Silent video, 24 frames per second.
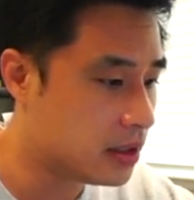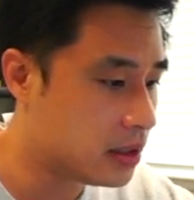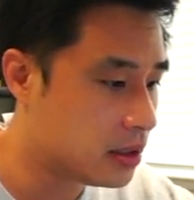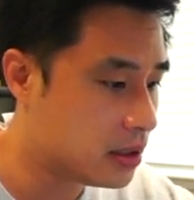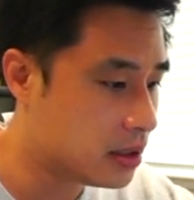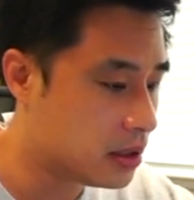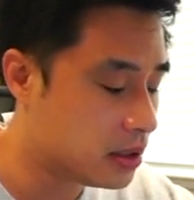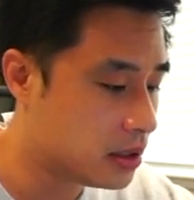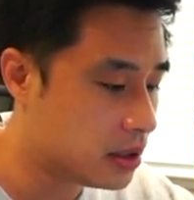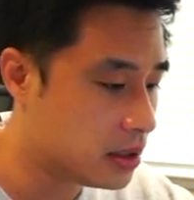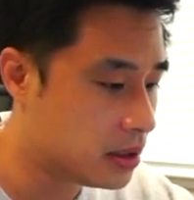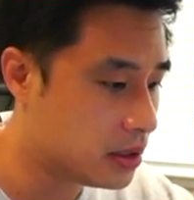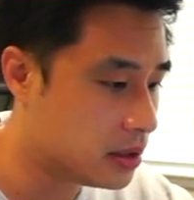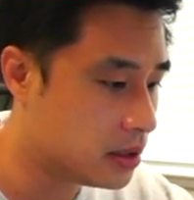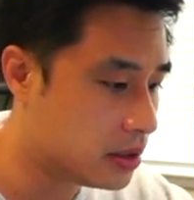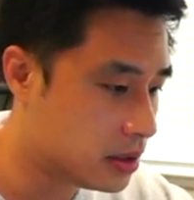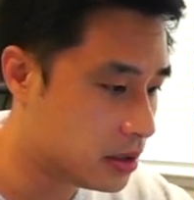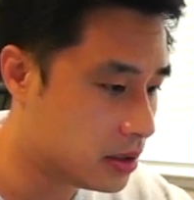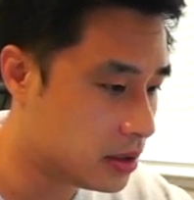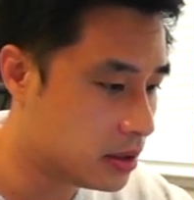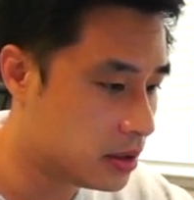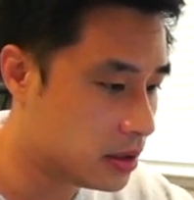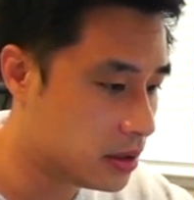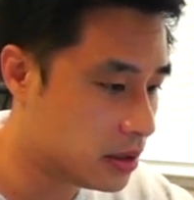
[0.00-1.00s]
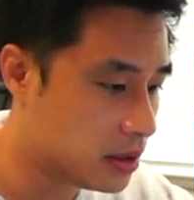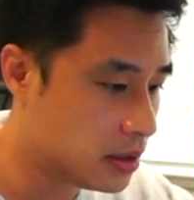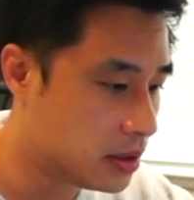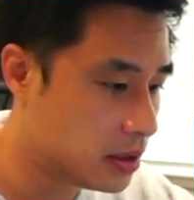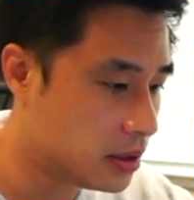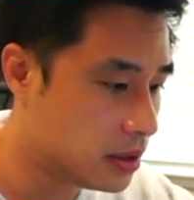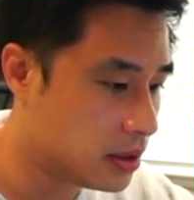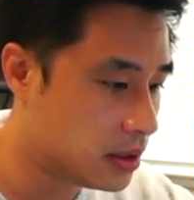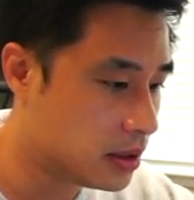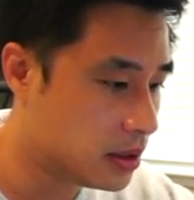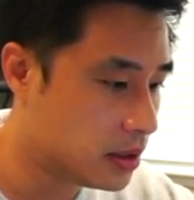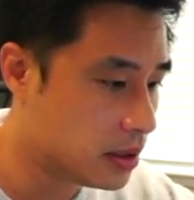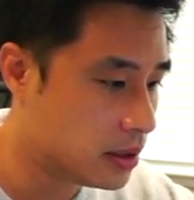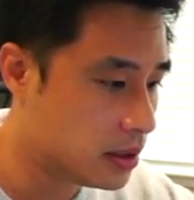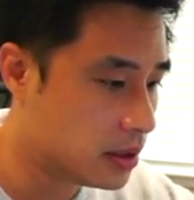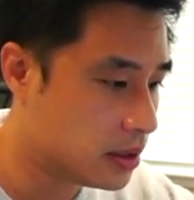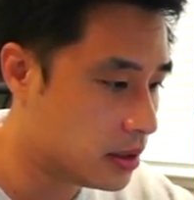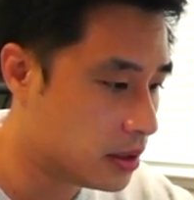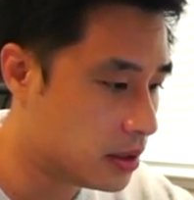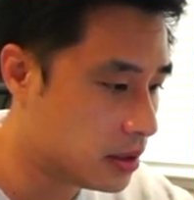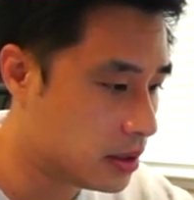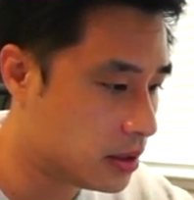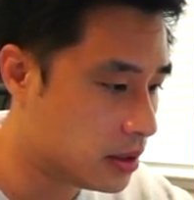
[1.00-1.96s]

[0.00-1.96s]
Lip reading: [no speech]